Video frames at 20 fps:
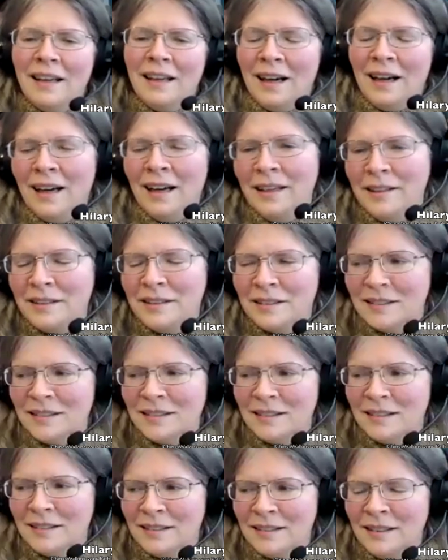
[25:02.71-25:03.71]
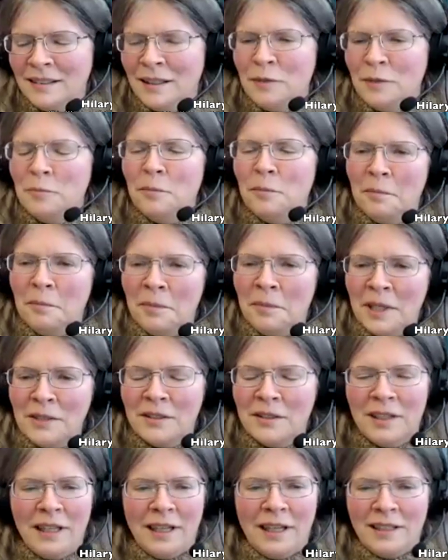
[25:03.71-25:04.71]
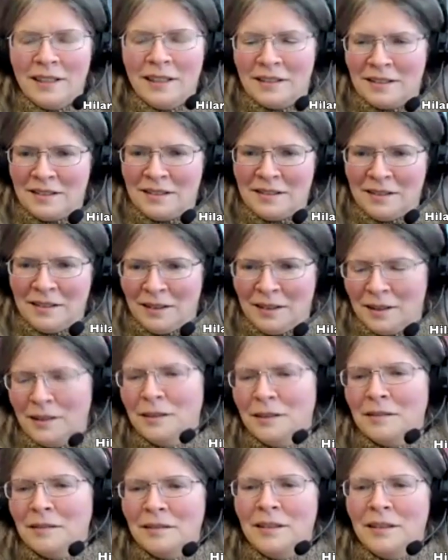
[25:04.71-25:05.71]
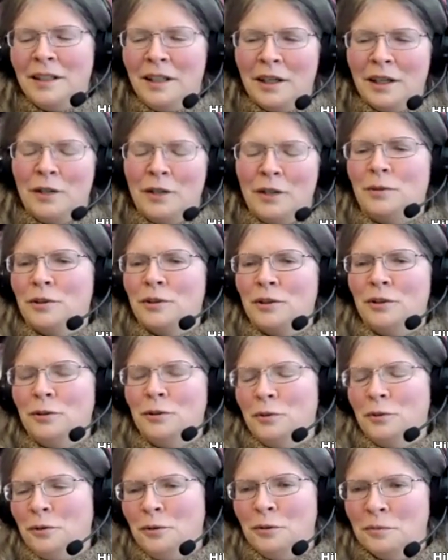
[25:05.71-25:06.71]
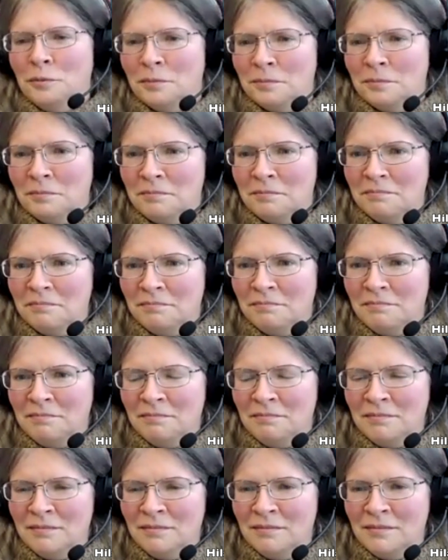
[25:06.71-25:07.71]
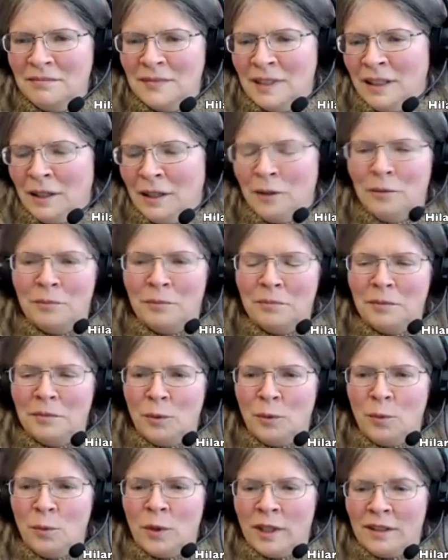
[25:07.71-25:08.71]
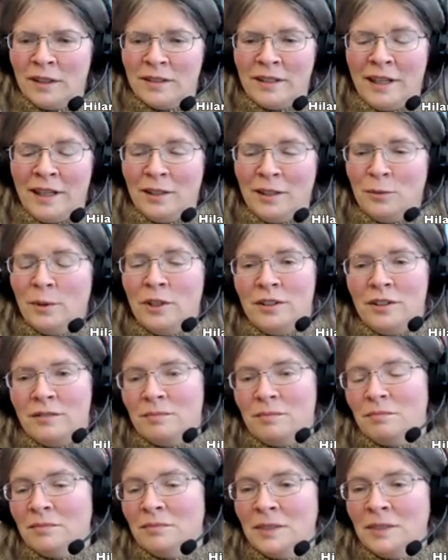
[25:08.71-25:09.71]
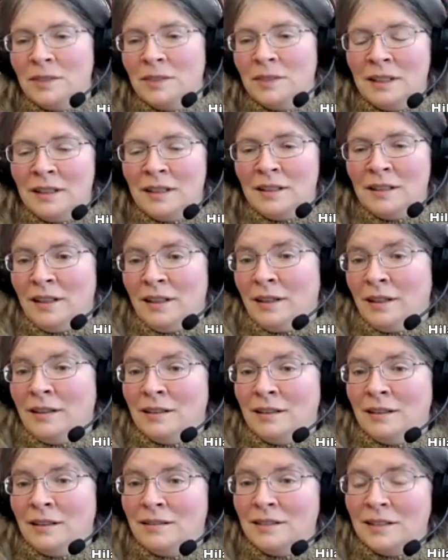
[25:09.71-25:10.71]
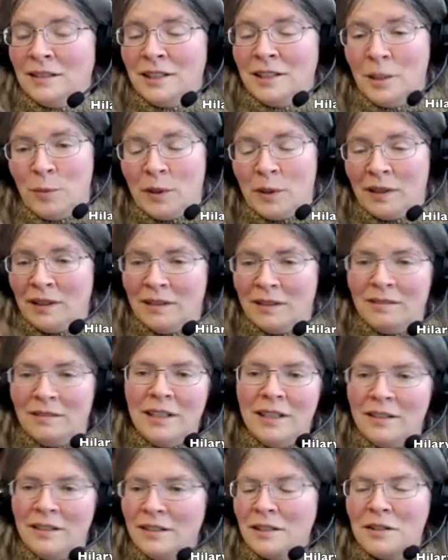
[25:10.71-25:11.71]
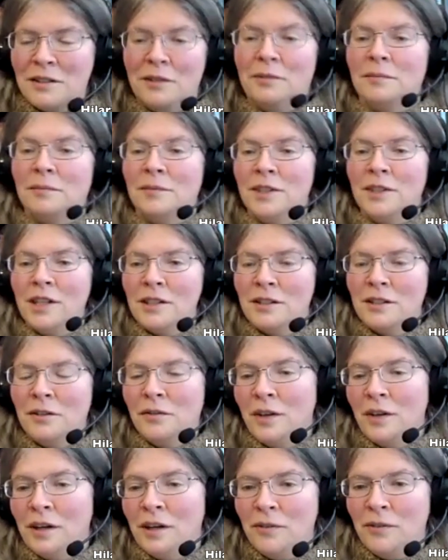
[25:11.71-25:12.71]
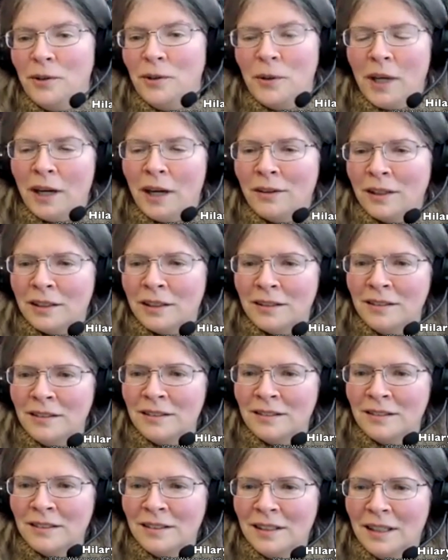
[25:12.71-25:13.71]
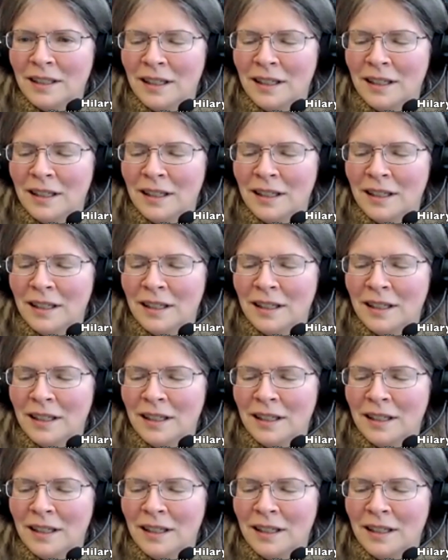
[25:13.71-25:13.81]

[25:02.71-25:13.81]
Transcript: I uh, mostly I just go to you know what it says, which is you know typically it's just a just a very few characters.